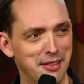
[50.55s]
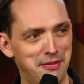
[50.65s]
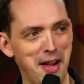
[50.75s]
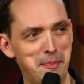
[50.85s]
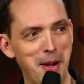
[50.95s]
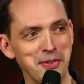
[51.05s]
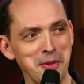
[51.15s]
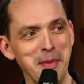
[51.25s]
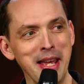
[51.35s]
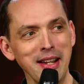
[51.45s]
5 pounds
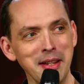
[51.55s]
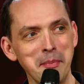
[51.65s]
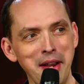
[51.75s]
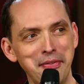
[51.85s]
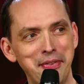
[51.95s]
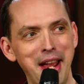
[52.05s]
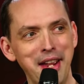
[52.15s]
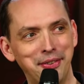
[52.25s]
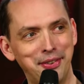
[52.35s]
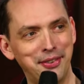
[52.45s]
of metal in my
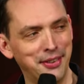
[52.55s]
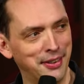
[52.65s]
face.